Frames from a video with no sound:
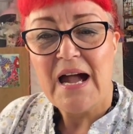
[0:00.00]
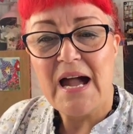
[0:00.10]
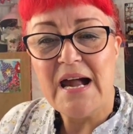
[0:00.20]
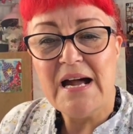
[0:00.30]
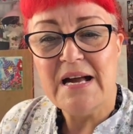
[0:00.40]

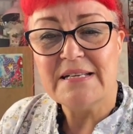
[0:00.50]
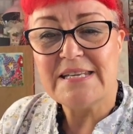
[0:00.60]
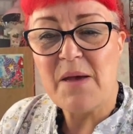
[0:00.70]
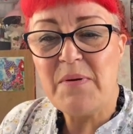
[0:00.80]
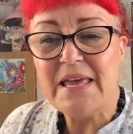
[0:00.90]

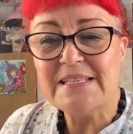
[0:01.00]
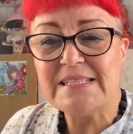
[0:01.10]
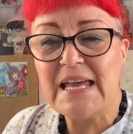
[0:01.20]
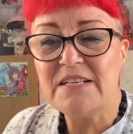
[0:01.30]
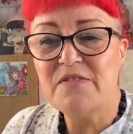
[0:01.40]
Debbie
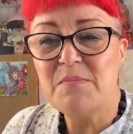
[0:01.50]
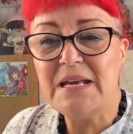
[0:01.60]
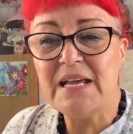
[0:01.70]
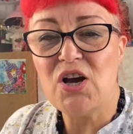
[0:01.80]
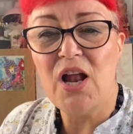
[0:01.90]
signed up for
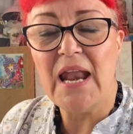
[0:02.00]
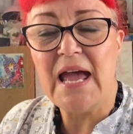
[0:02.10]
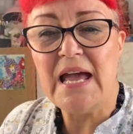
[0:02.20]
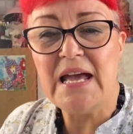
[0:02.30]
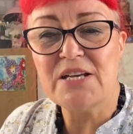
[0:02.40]
mini
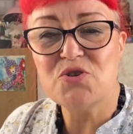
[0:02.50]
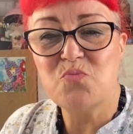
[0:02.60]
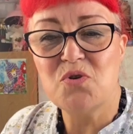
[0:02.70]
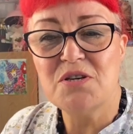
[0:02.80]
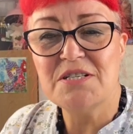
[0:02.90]
collage.
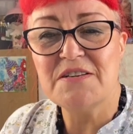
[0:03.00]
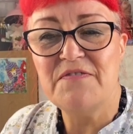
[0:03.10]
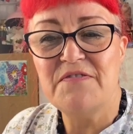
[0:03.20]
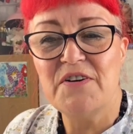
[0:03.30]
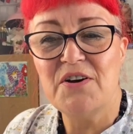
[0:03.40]

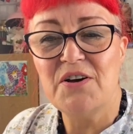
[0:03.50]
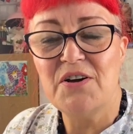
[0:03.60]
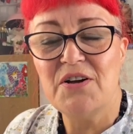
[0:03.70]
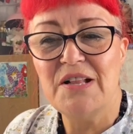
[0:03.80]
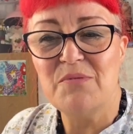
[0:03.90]

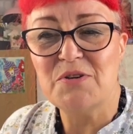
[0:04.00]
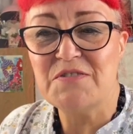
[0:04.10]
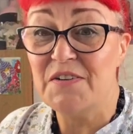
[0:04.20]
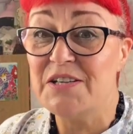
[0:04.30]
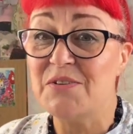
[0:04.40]
Wonderful.
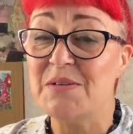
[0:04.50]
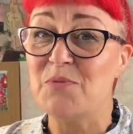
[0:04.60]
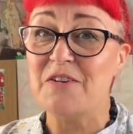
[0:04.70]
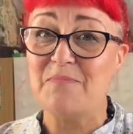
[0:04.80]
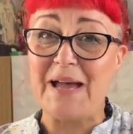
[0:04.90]
Using
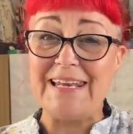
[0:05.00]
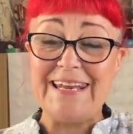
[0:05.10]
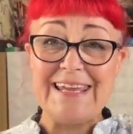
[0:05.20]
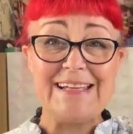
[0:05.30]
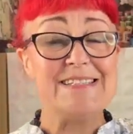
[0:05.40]
one of my
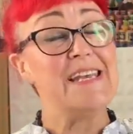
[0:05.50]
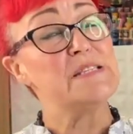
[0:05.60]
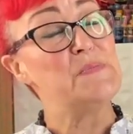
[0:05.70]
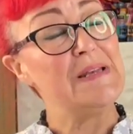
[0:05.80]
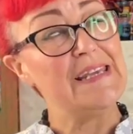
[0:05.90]
links,
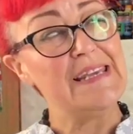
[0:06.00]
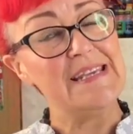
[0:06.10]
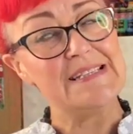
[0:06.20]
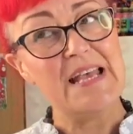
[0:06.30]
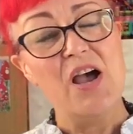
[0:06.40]
yes
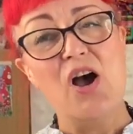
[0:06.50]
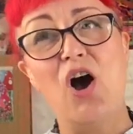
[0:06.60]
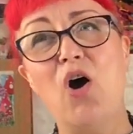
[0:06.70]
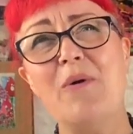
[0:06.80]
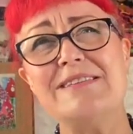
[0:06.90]
please.
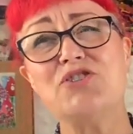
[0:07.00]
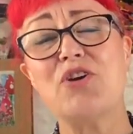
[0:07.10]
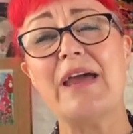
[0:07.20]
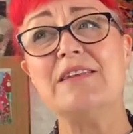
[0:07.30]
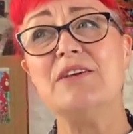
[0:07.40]
Always
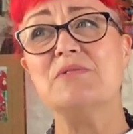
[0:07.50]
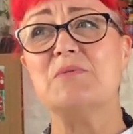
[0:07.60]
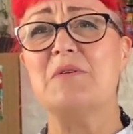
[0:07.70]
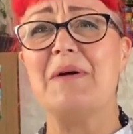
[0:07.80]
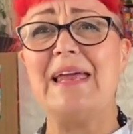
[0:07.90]
try and use
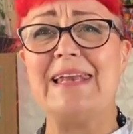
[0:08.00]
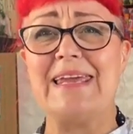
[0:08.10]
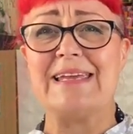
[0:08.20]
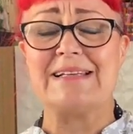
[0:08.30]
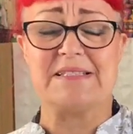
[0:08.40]
one of my
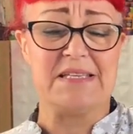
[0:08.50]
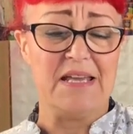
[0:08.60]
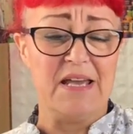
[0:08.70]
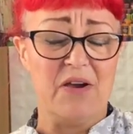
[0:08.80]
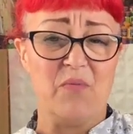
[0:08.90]
links
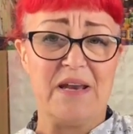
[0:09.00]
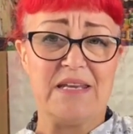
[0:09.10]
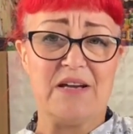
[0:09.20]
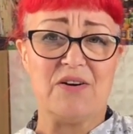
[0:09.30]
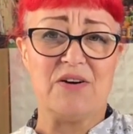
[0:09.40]
when
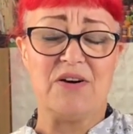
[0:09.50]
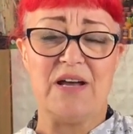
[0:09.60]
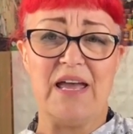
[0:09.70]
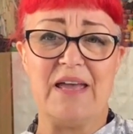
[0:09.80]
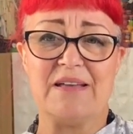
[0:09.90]
you're
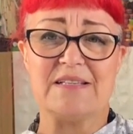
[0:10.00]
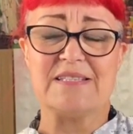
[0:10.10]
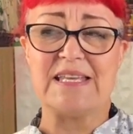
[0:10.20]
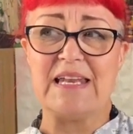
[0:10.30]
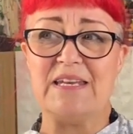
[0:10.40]

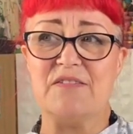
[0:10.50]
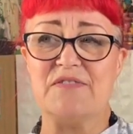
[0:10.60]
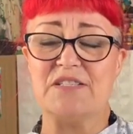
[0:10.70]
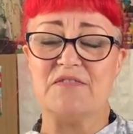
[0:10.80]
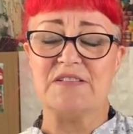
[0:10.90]
signing up
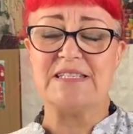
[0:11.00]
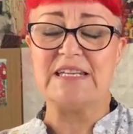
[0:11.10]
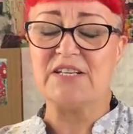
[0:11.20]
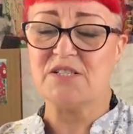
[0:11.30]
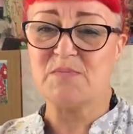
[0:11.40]
for stuff,
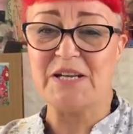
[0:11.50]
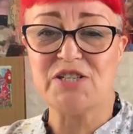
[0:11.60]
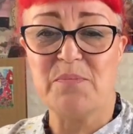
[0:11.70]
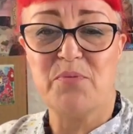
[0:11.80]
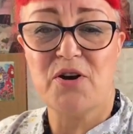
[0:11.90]

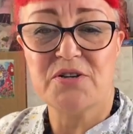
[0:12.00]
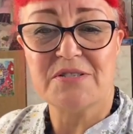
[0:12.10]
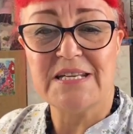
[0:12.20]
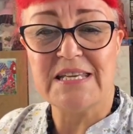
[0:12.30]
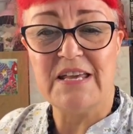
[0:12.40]
especially
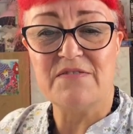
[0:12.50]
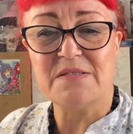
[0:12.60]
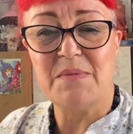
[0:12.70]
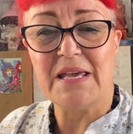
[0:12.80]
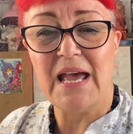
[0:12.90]
product. It
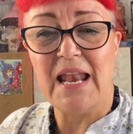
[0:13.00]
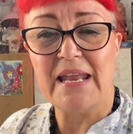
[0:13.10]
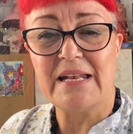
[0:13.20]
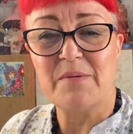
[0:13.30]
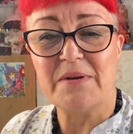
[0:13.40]
gives me a
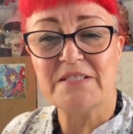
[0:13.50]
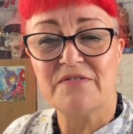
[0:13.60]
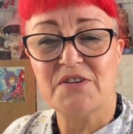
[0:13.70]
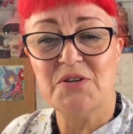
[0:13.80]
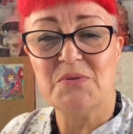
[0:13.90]
little bit
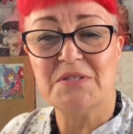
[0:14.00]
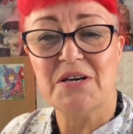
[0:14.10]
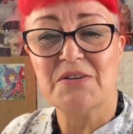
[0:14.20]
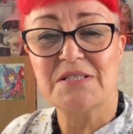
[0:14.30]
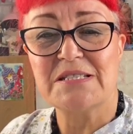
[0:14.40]
of
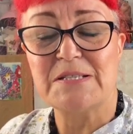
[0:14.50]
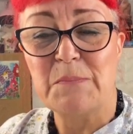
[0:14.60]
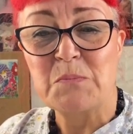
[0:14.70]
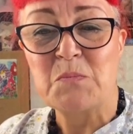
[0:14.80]
kudos.